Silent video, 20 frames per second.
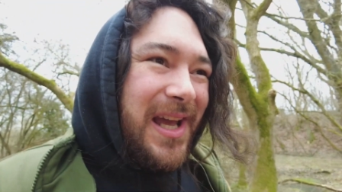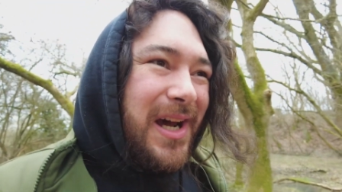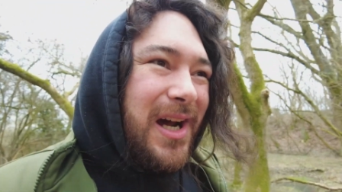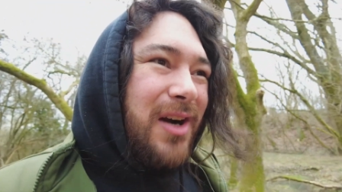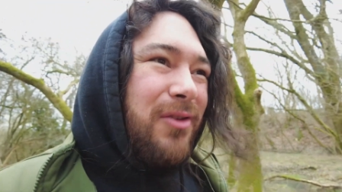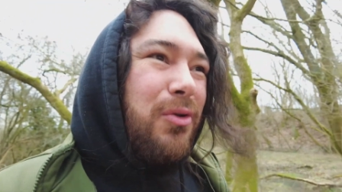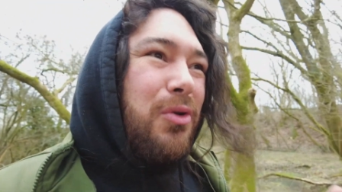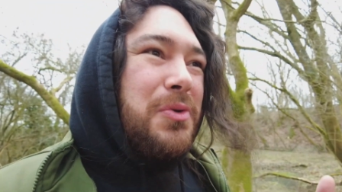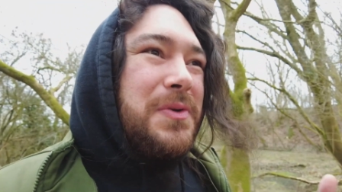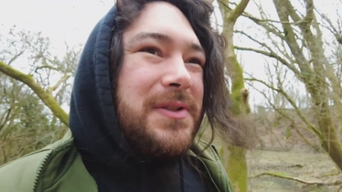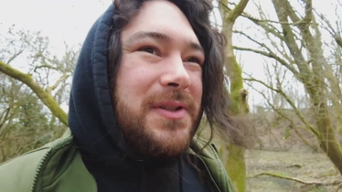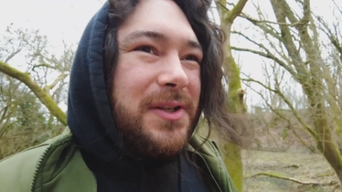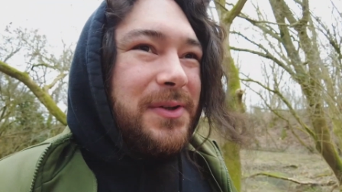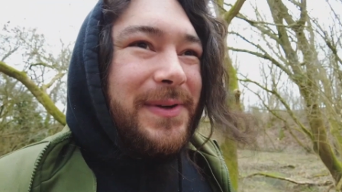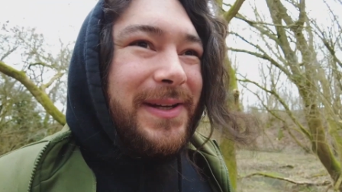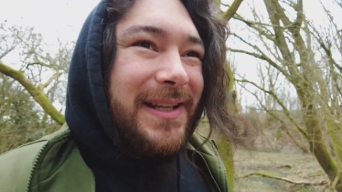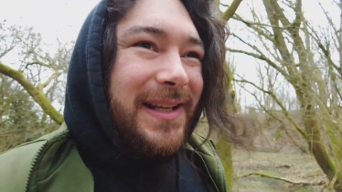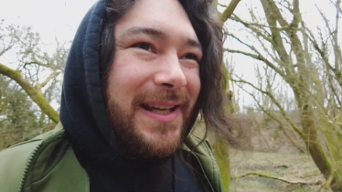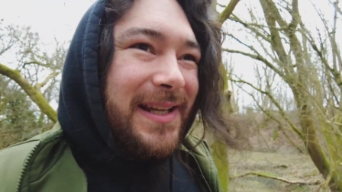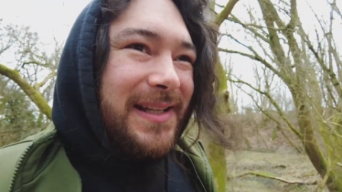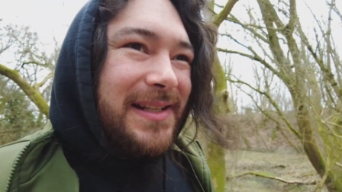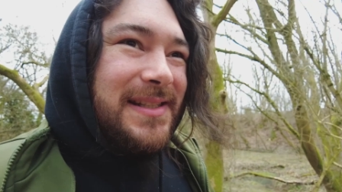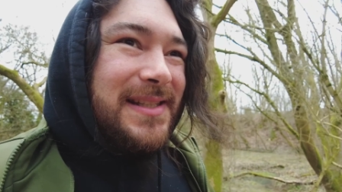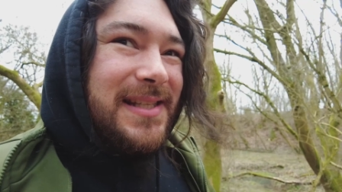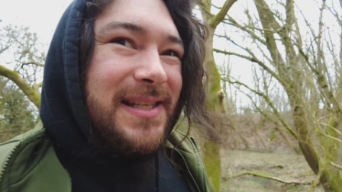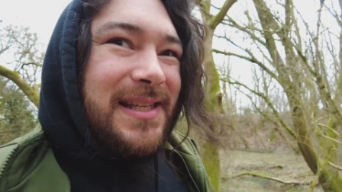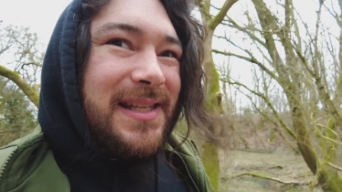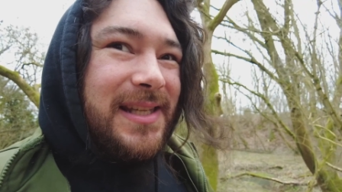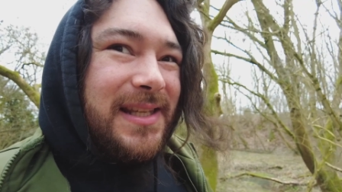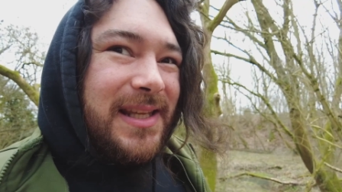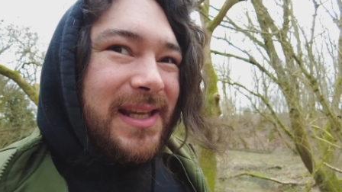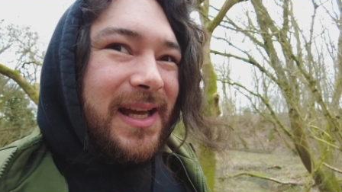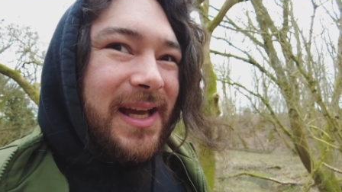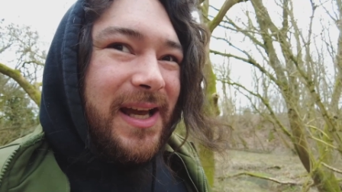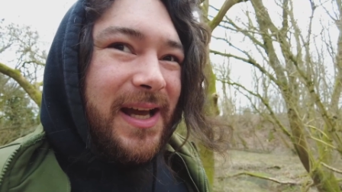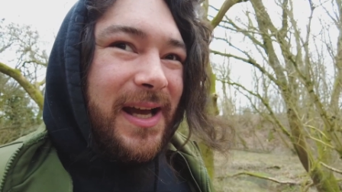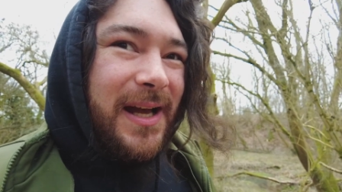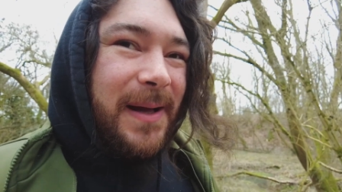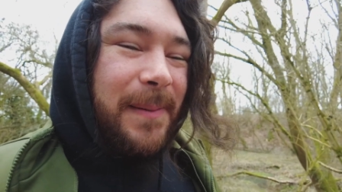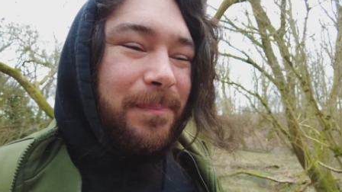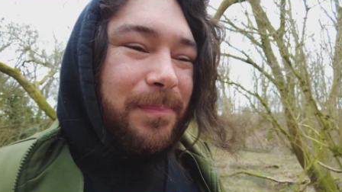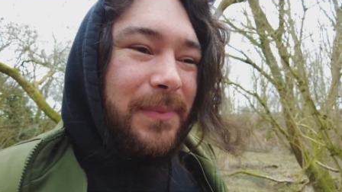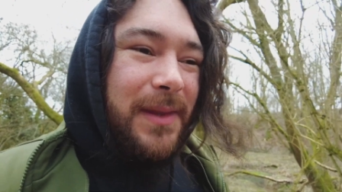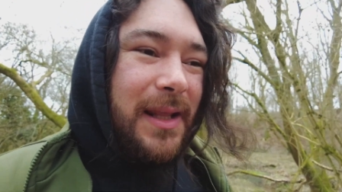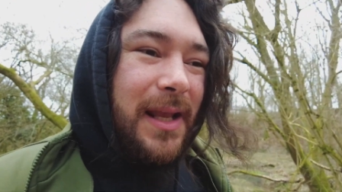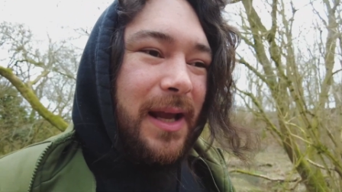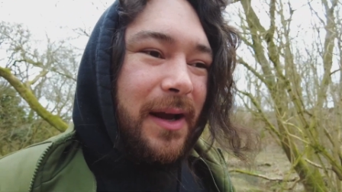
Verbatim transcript: are all doing it um,